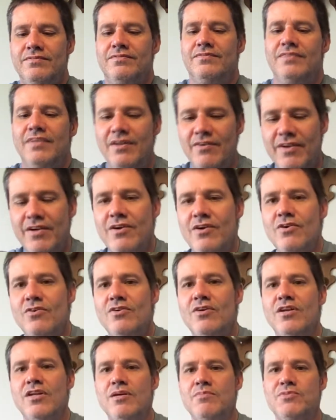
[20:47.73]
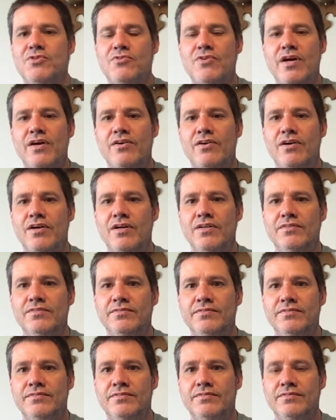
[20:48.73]
there we go, clips right on,
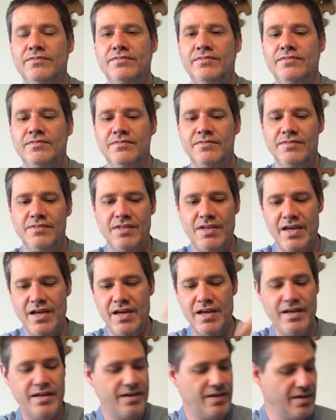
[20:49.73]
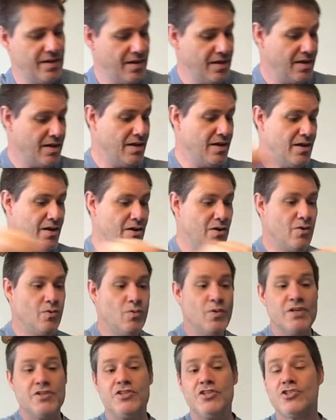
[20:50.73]
okay?
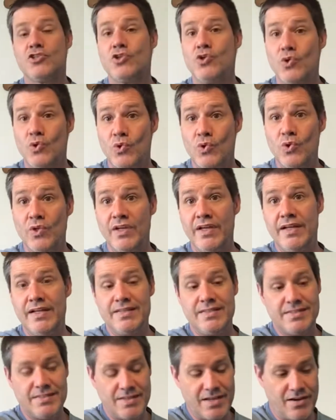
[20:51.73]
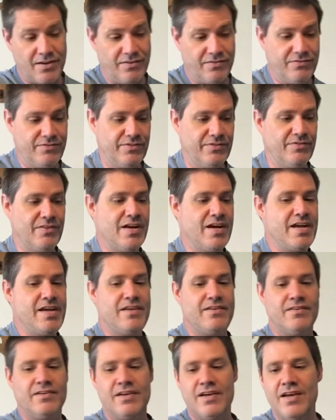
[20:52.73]
Which is cool in itself, right?
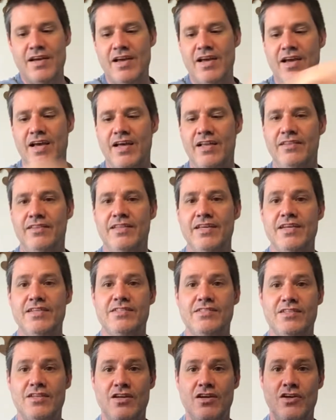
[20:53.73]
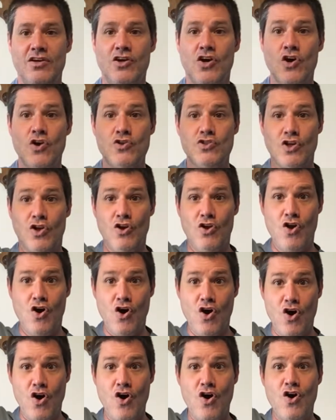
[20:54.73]
And this goes a
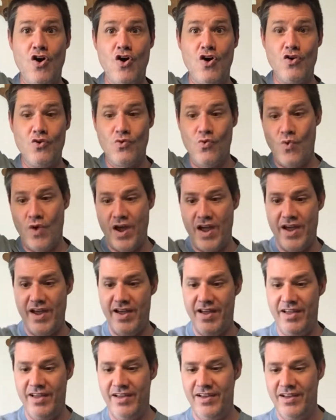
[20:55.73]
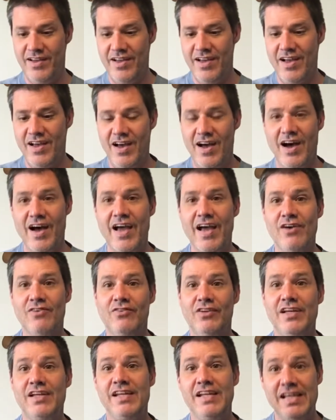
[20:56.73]
long way. I
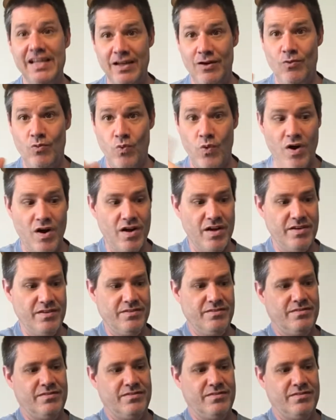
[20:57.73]
only needed one,